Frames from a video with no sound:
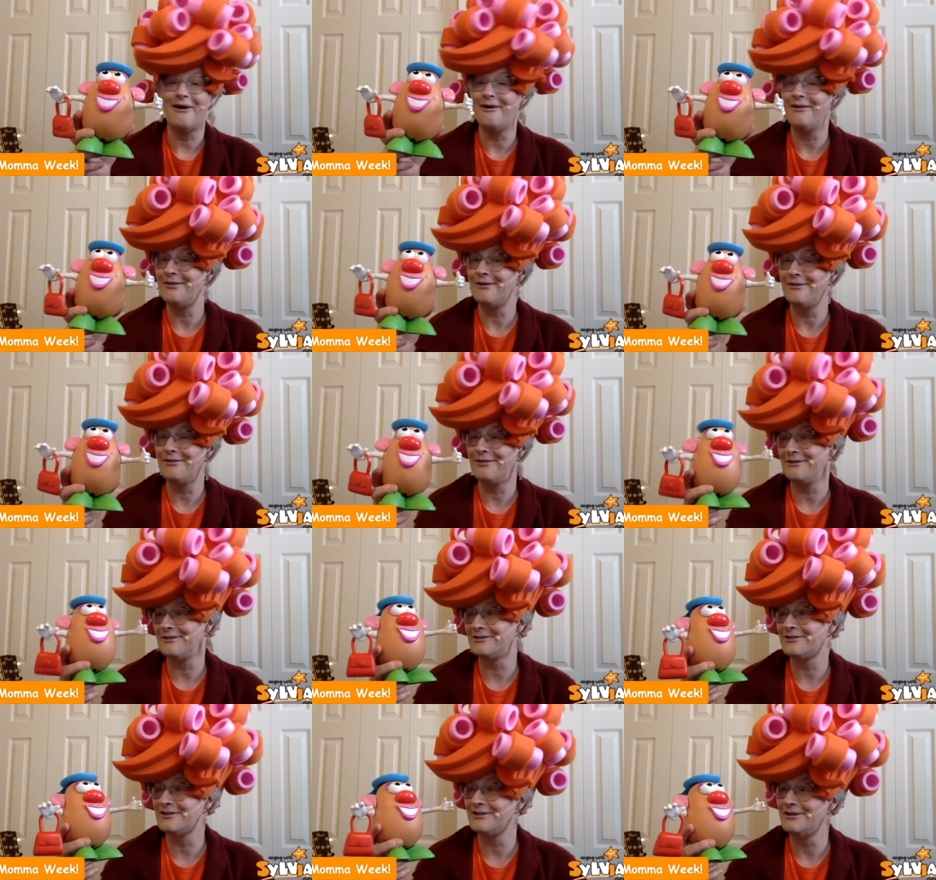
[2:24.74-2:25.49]
although
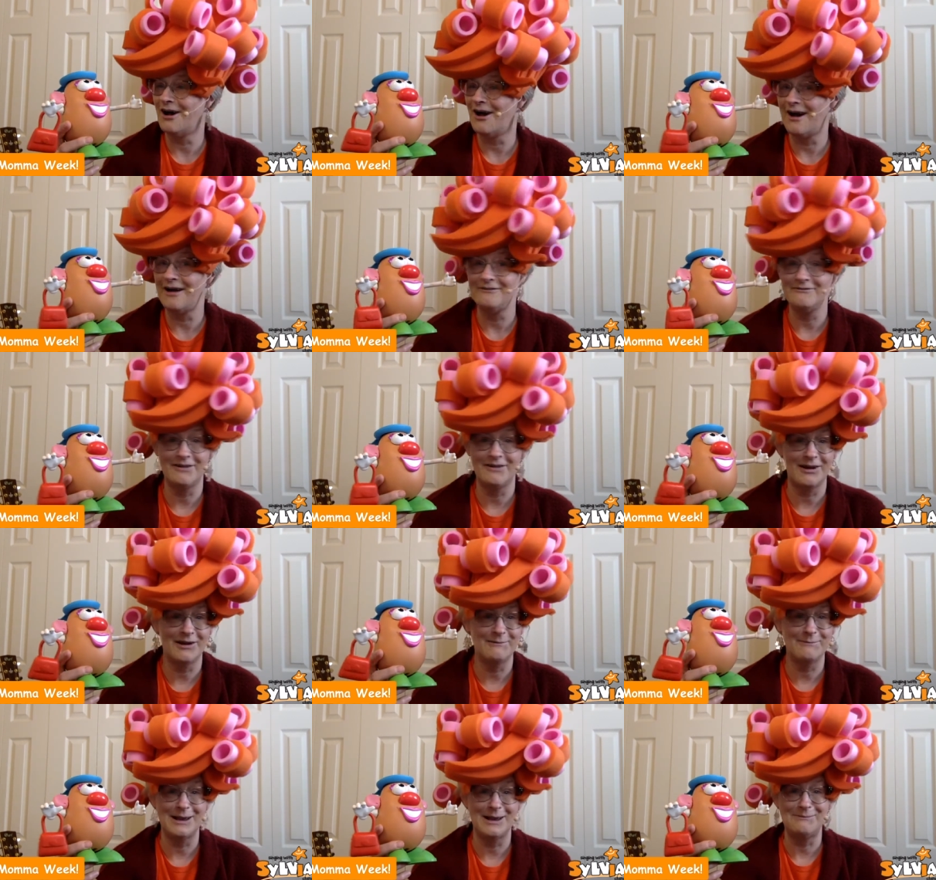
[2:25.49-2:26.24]
there's not
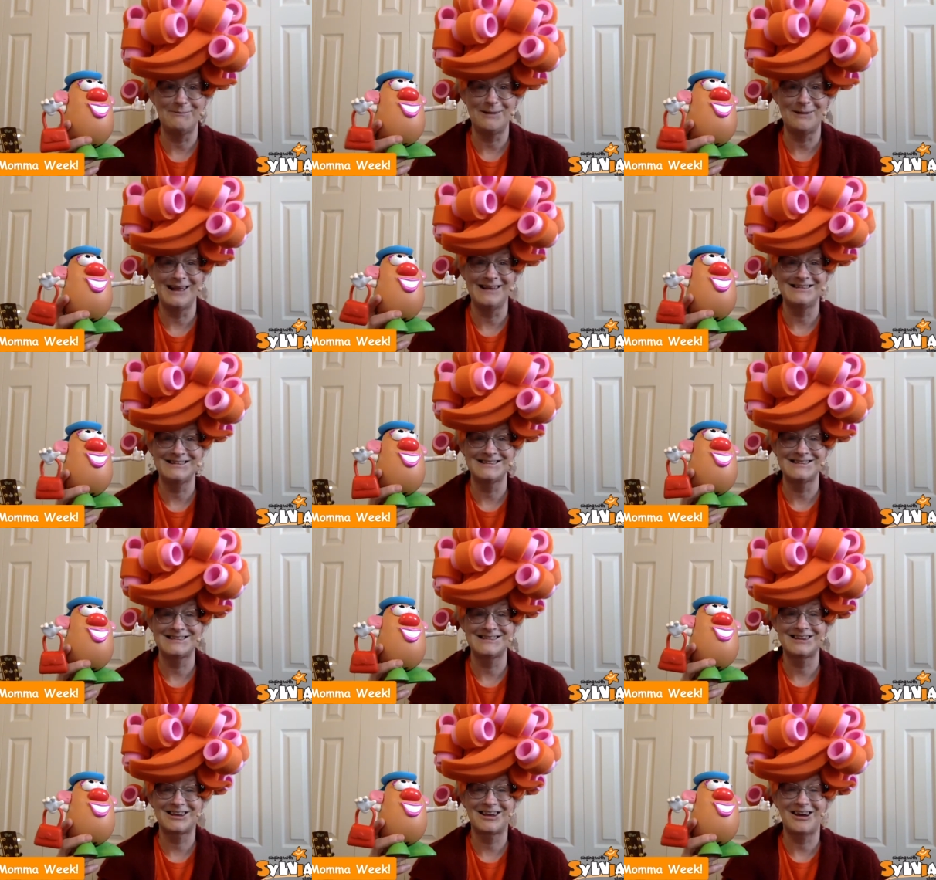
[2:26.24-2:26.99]
very many
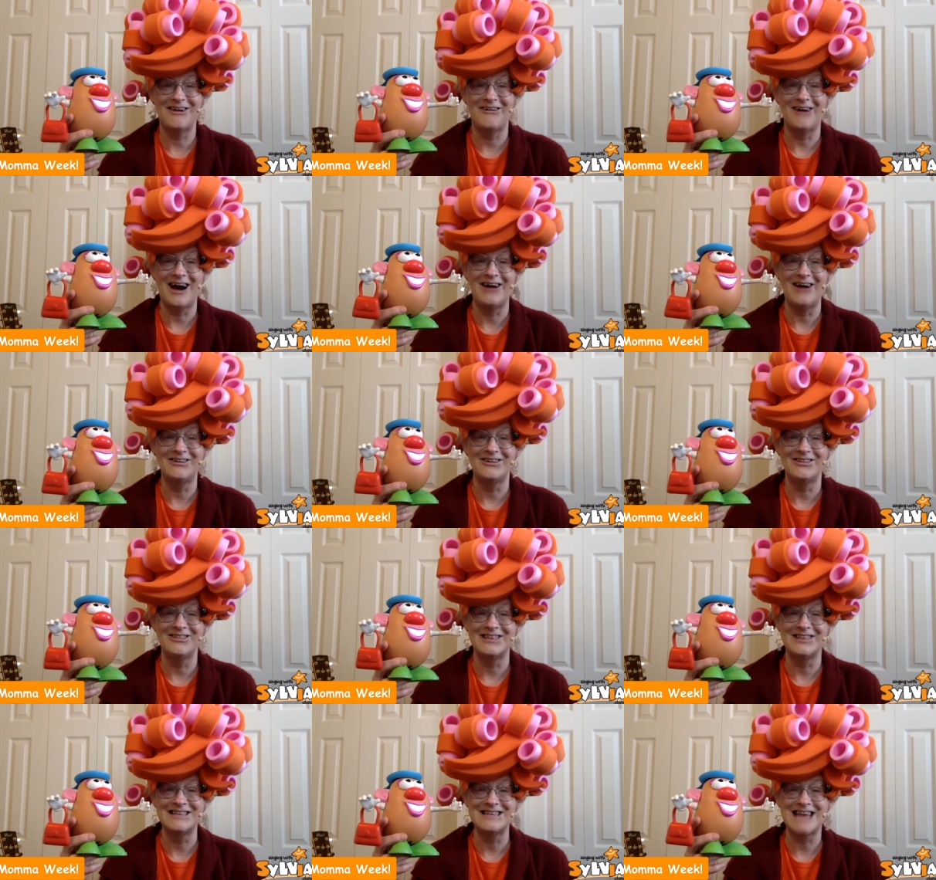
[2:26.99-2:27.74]
places to go out
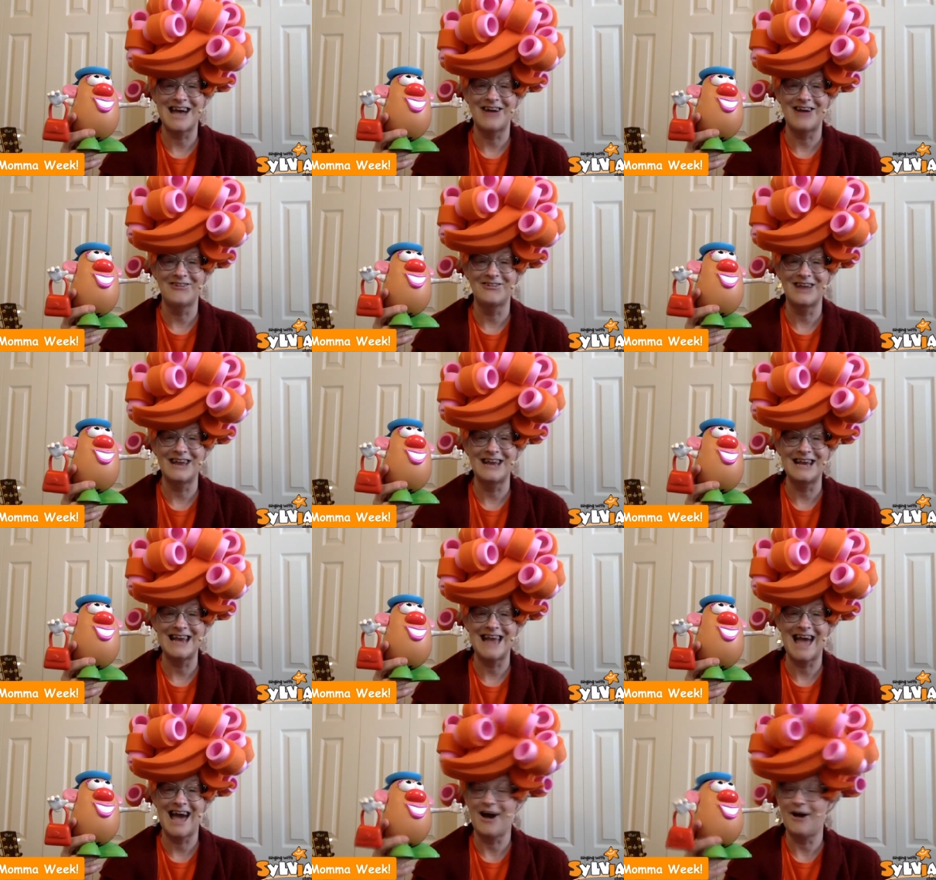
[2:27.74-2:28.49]
on the town
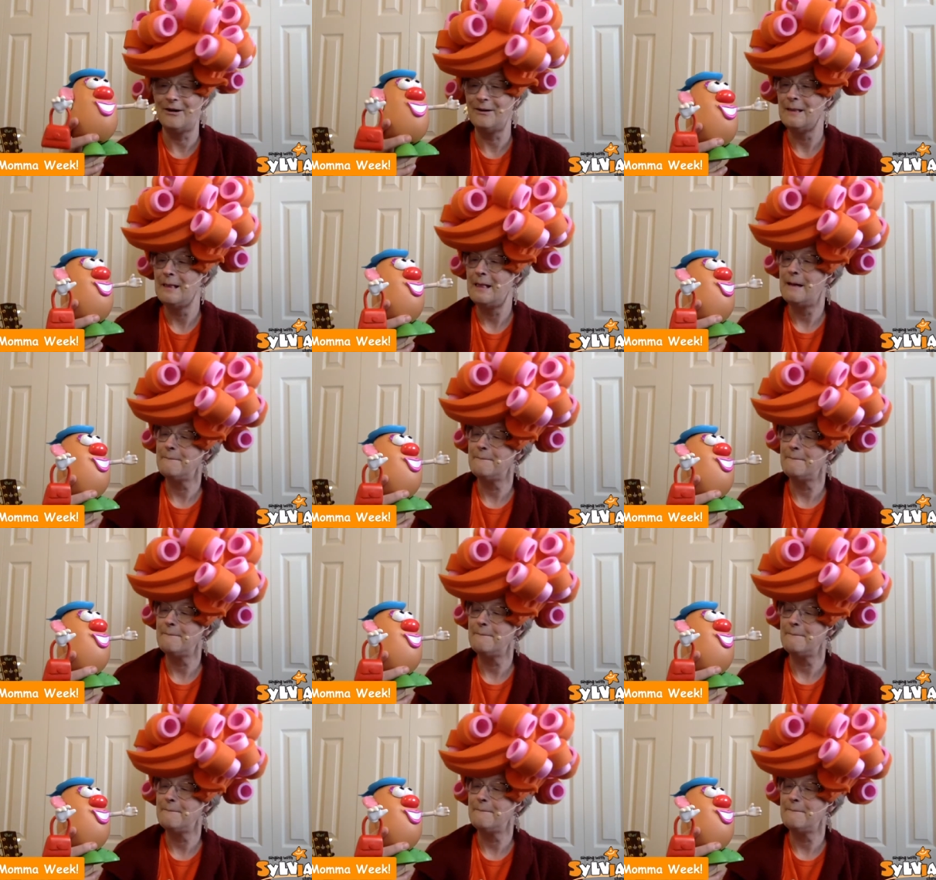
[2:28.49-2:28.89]
right now.